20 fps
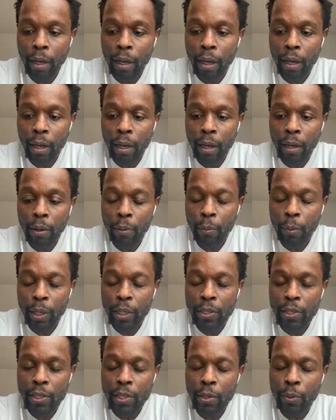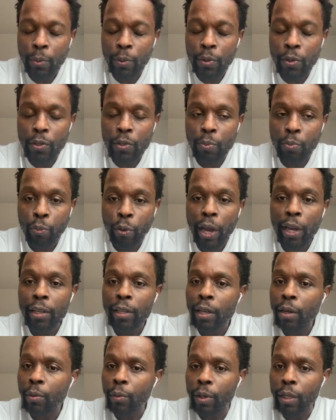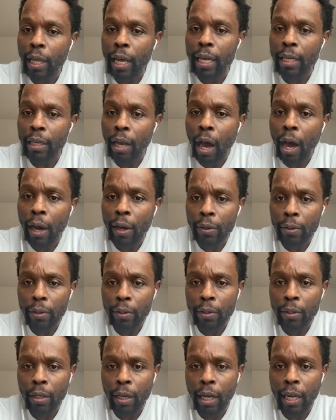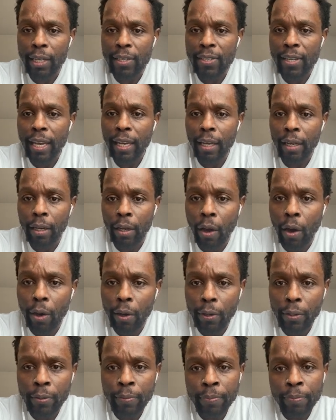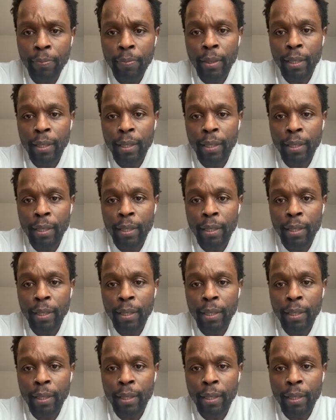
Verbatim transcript: uh, when she was pregnant with our daughter, our second daughter,